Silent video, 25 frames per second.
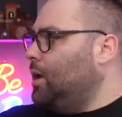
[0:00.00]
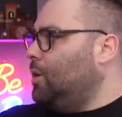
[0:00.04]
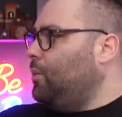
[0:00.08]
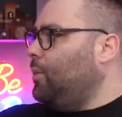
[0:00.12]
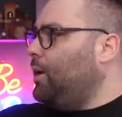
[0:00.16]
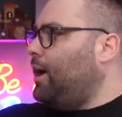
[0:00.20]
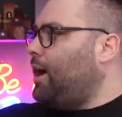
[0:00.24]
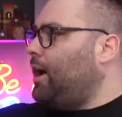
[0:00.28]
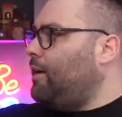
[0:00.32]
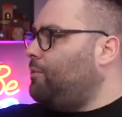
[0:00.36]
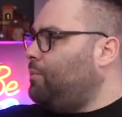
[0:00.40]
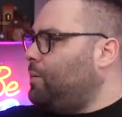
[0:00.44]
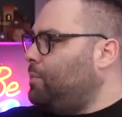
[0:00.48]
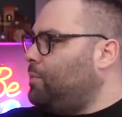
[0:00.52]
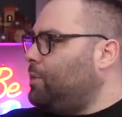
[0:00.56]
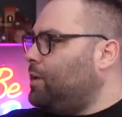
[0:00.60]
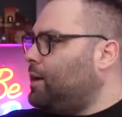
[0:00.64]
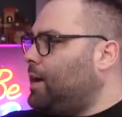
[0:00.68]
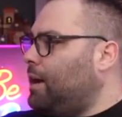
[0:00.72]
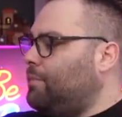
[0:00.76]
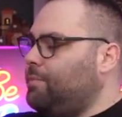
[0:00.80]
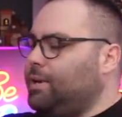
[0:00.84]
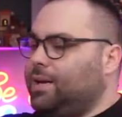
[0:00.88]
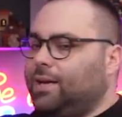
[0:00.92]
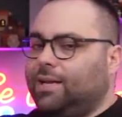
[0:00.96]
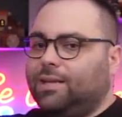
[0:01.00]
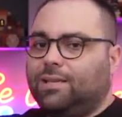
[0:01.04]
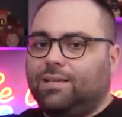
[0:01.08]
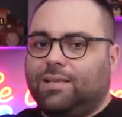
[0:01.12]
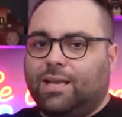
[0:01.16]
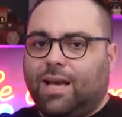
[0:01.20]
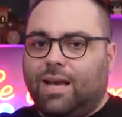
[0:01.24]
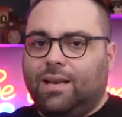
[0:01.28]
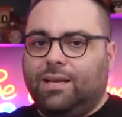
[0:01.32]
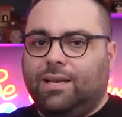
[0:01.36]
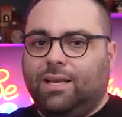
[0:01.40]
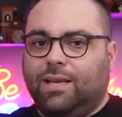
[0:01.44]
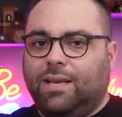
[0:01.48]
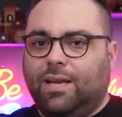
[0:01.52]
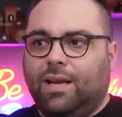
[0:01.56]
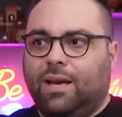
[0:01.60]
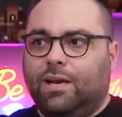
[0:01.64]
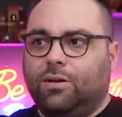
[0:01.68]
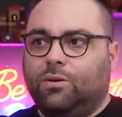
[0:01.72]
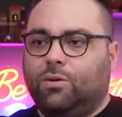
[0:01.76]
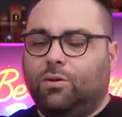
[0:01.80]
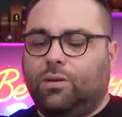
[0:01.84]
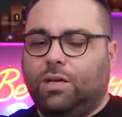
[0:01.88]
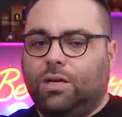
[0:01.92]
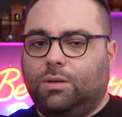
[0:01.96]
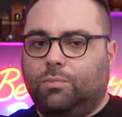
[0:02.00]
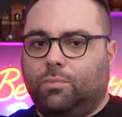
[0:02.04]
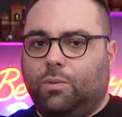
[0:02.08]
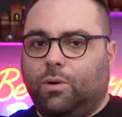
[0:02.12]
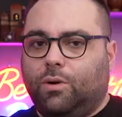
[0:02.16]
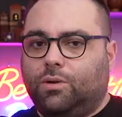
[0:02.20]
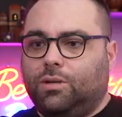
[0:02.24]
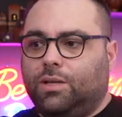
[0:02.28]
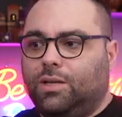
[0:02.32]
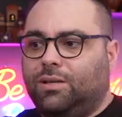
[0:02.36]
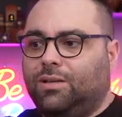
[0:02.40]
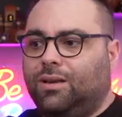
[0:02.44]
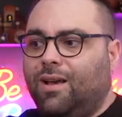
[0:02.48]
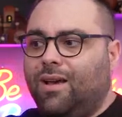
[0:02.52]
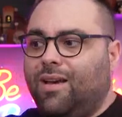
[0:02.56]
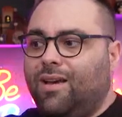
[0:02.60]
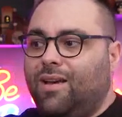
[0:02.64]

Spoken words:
We have people coming inside here to this process.